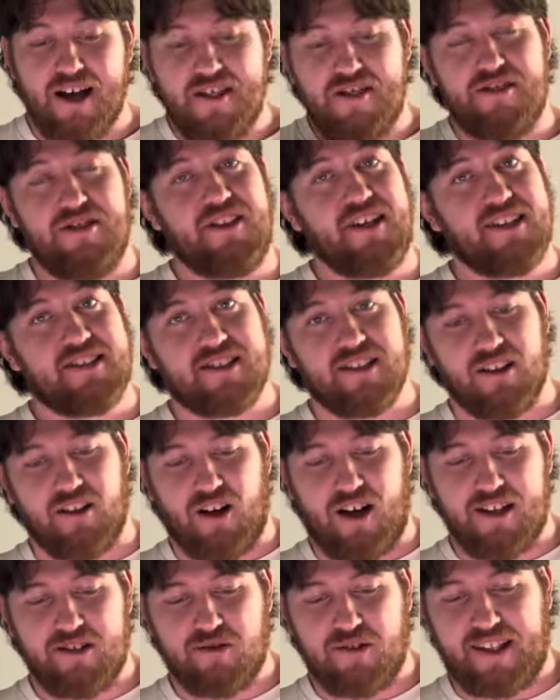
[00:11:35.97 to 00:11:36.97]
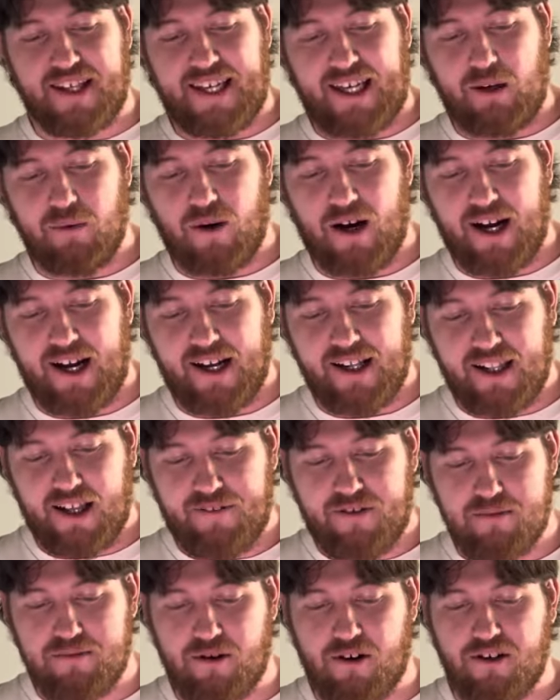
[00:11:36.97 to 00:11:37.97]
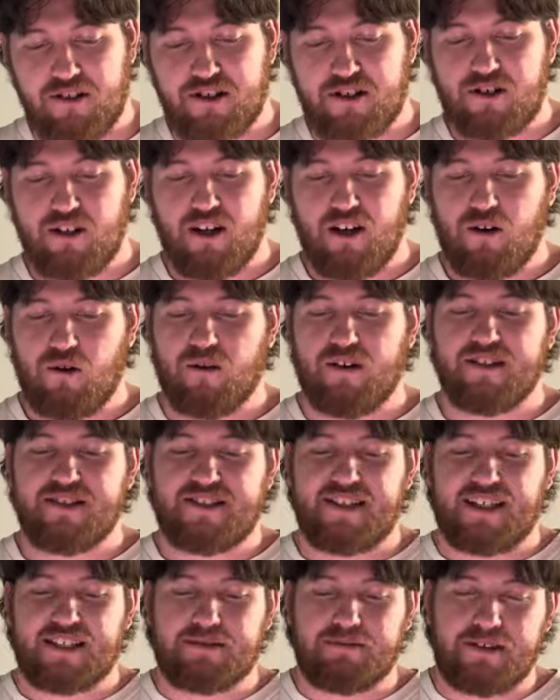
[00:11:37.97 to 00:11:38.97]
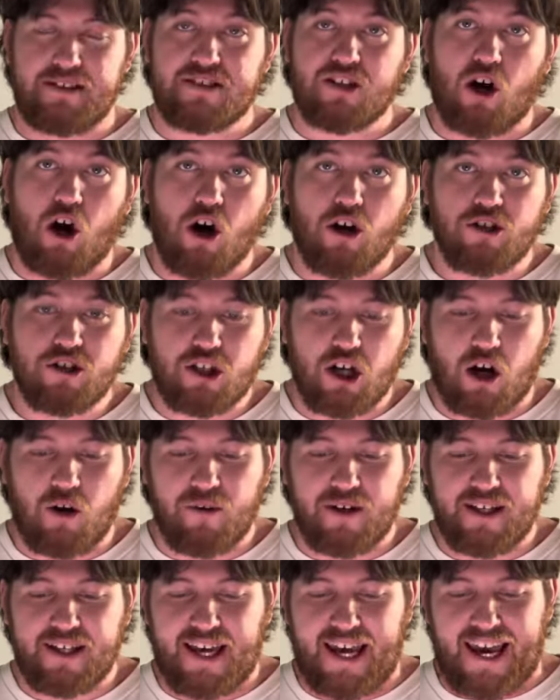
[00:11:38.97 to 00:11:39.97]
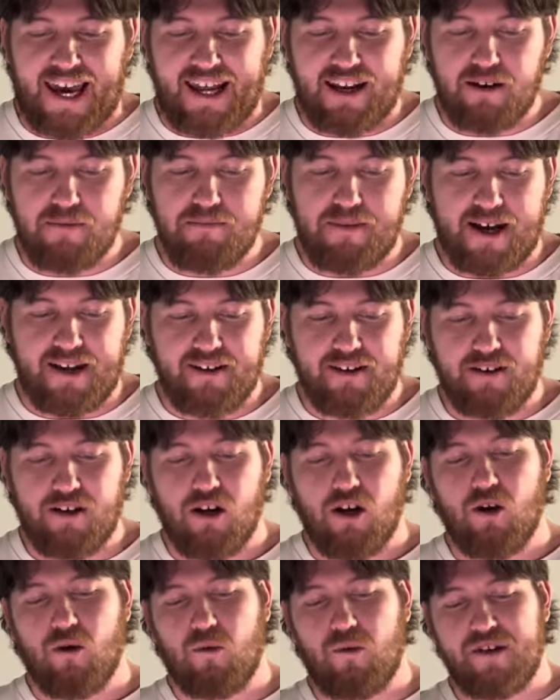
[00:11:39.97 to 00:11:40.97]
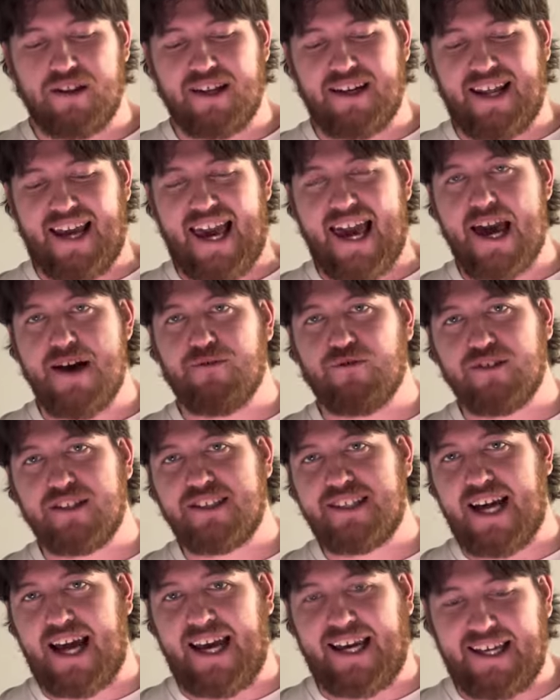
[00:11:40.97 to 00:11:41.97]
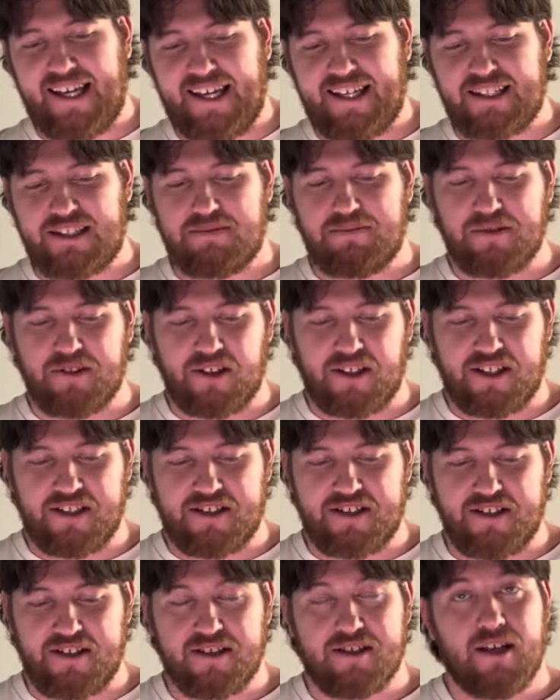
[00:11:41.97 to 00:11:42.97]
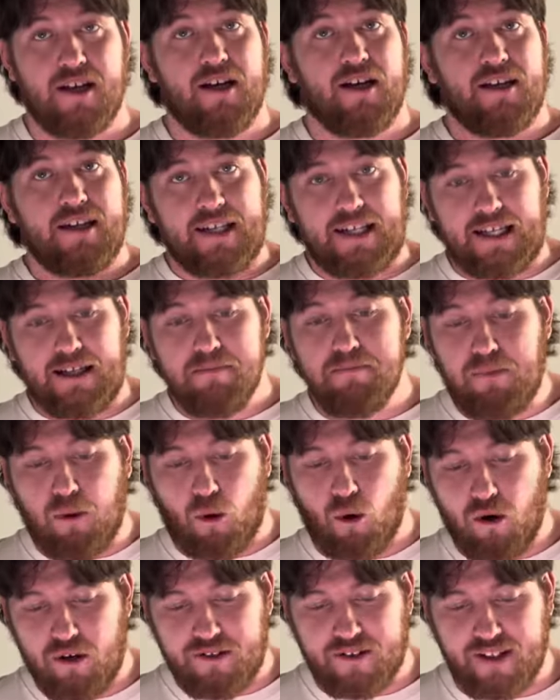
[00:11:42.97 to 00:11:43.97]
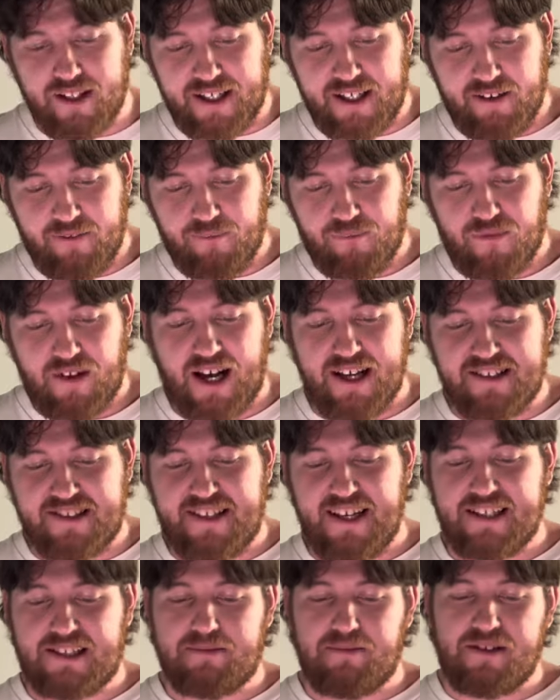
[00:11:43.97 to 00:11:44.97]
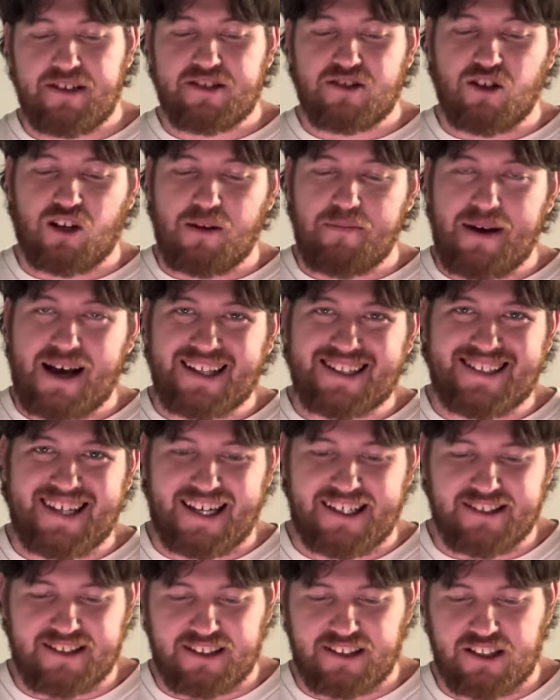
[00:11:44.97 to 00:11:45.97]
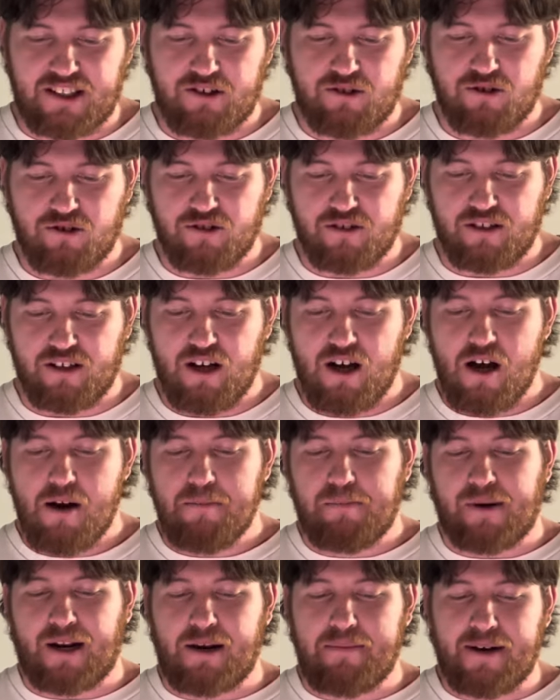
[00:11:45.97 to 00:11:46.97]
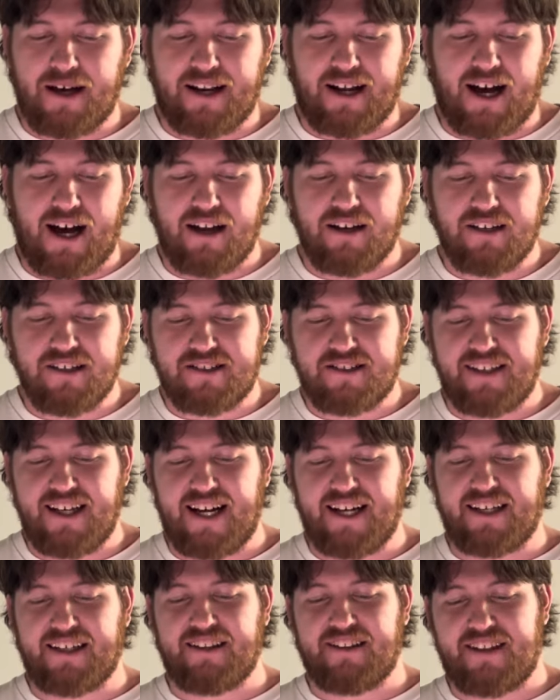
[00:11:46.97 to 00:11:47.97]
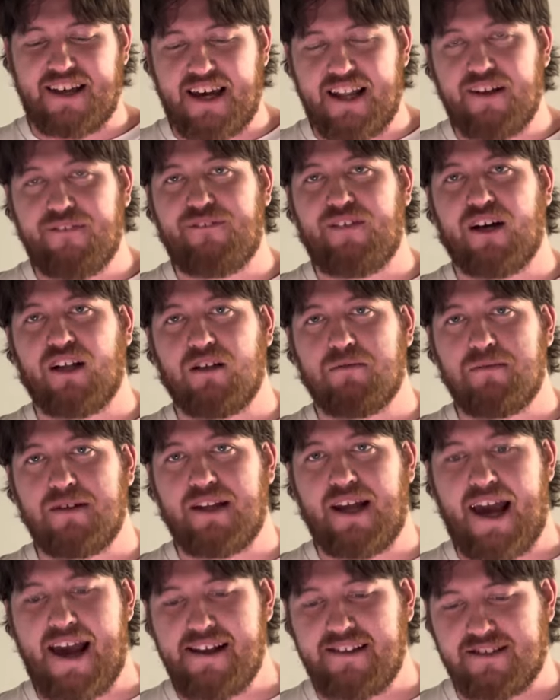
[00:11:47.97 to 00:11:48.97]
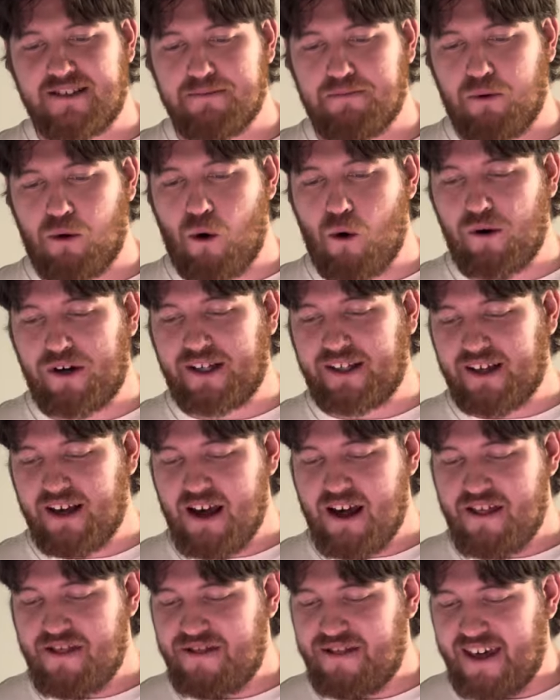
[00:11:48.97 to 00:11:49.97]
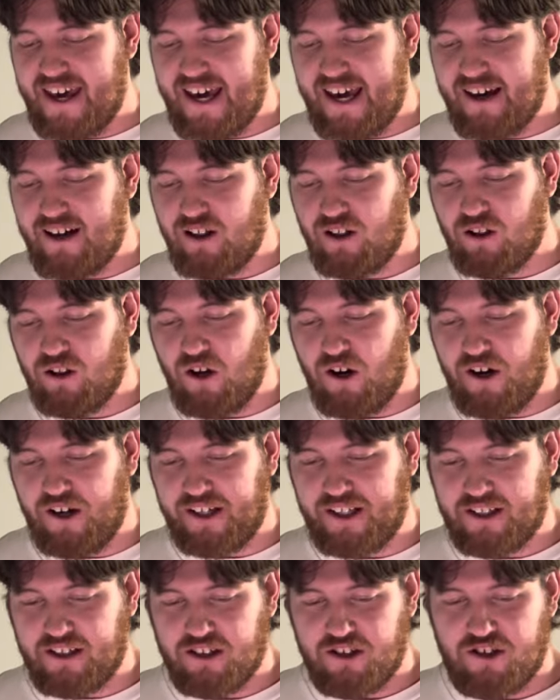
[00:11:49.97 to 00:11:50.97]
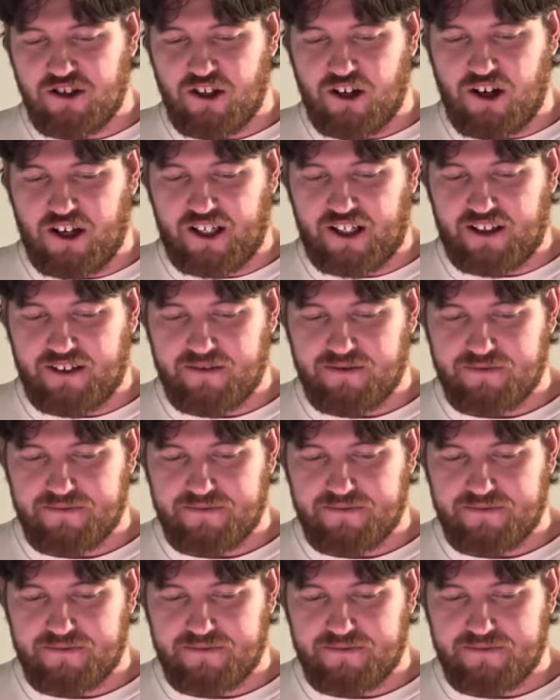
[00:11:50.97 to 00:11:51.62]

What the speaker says: This aligns with the EYLF approach, where assessment is ongoing and embedded within everyday experiences. Importantly, assessment is not about testing children, but about understanding their development and supporting their learning journey.